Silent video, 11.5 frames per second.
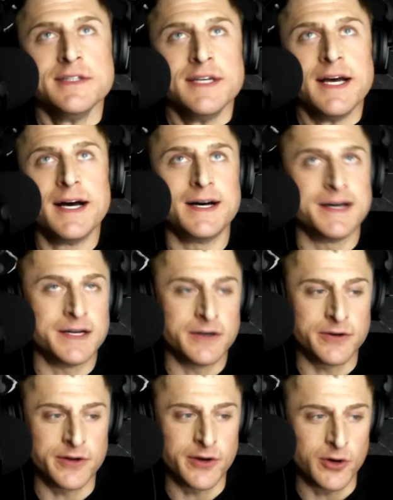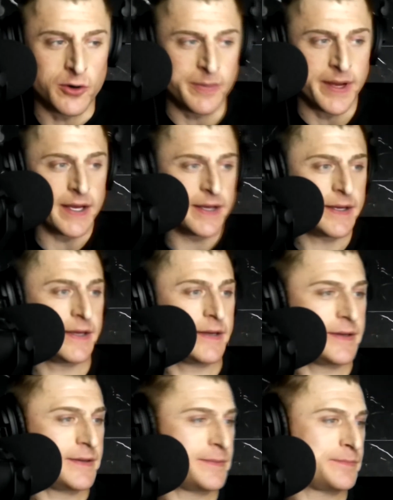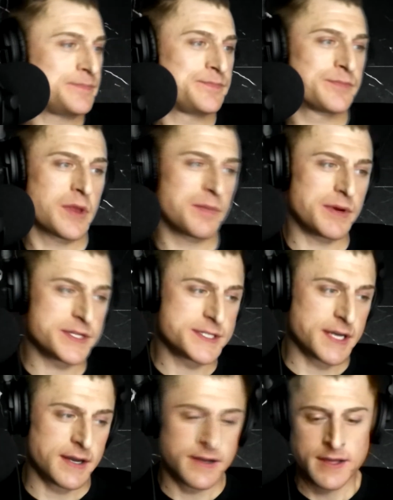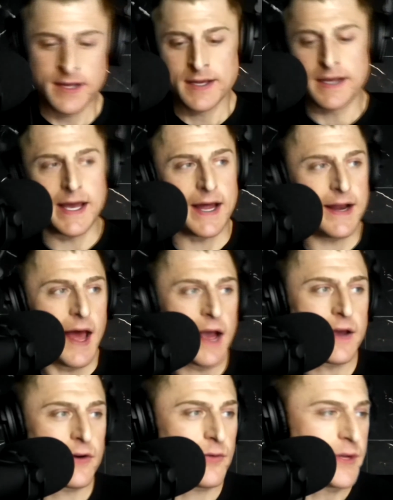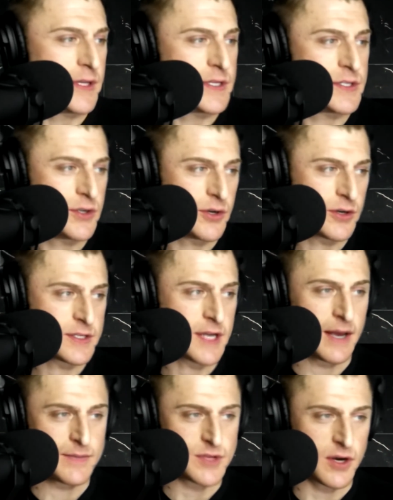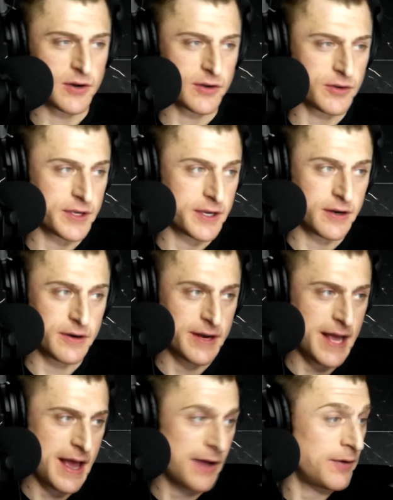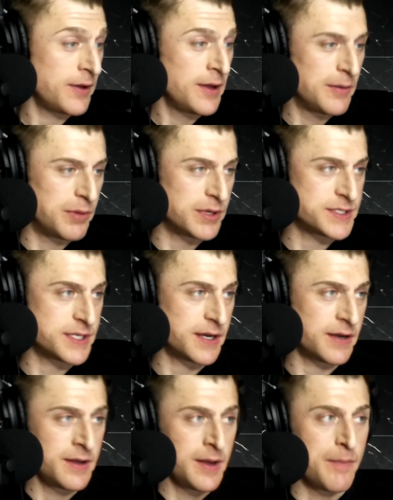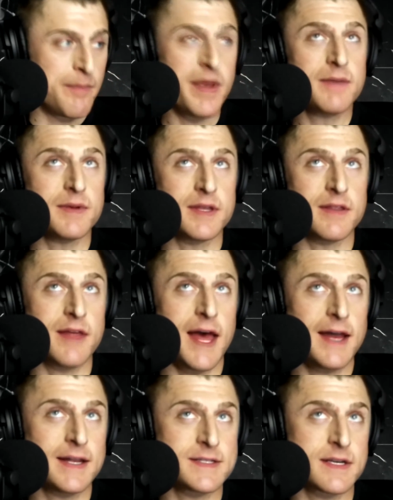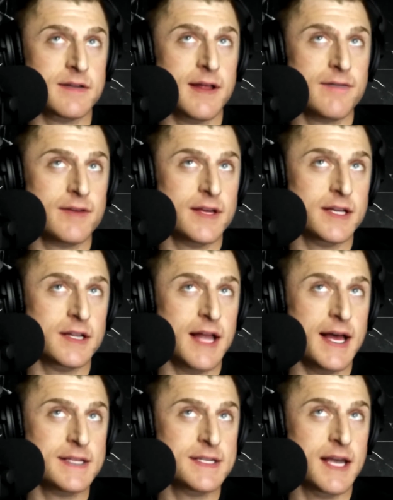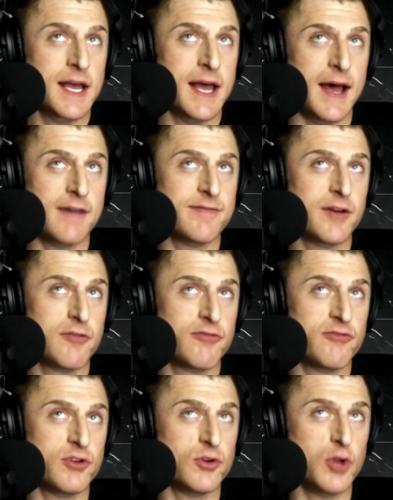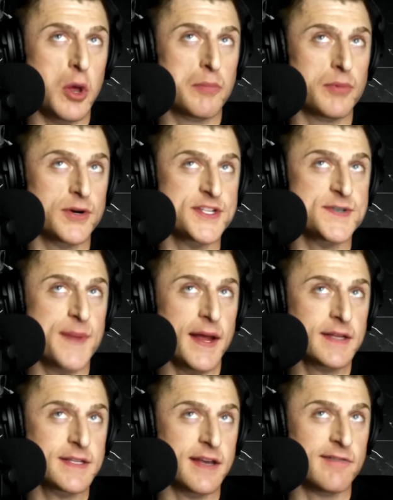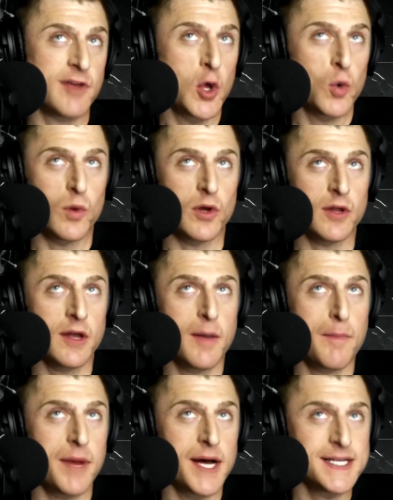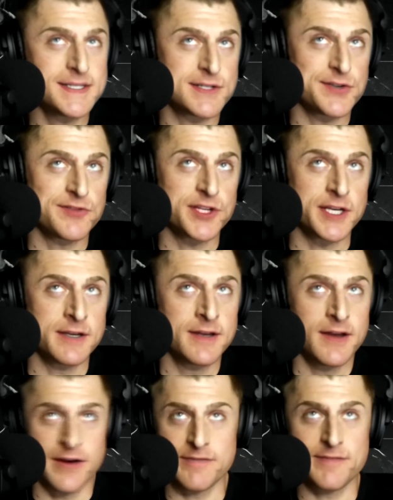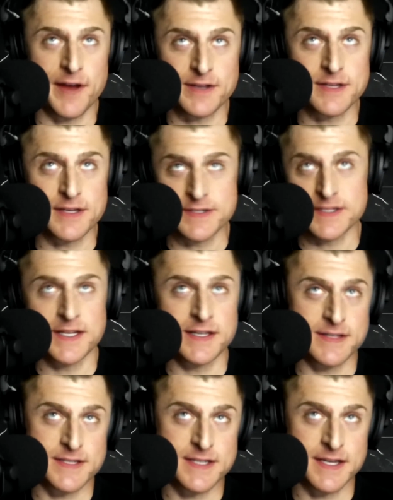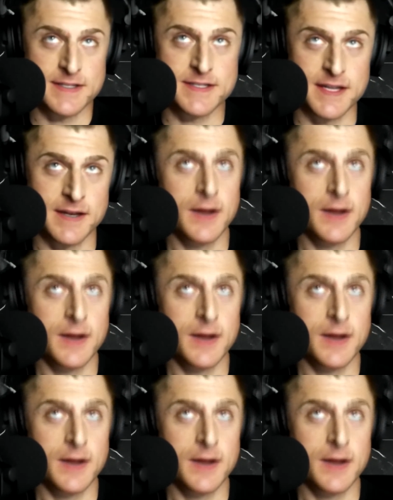I don't know, man. But, not going to read this New York Times article here now. But maybe that, as a glass half full perspective, will positively affect us in the sense that